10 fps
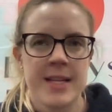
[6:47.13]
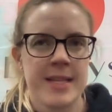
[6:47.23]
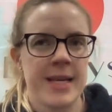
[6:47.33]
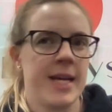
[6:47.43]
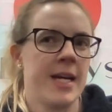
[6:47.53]

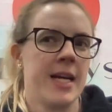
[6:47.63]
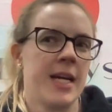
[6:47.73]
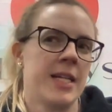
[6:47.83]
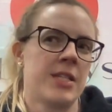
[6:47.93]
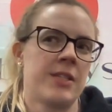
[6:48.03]

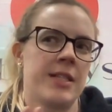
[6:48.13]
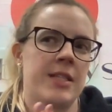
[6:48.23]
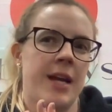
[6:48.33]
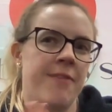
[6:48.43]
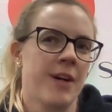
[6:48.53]
it's
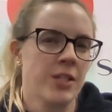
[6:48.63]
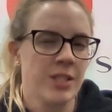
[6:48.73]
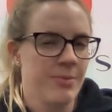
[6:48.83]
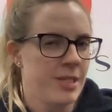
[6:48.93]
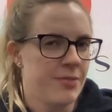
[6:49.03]
like functions
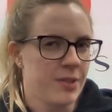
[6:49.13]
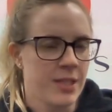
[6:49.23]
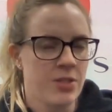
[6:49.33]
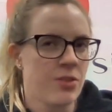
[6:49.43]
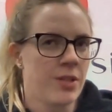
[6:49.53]
a bit
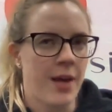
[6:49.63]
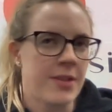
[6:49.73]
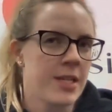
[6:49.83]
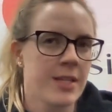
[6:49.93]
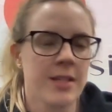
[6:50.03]
differently to the other
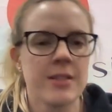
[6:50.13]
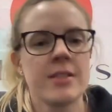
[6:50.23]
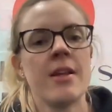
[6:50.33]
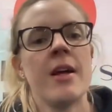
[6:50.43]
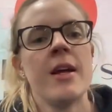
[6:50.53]
tendons.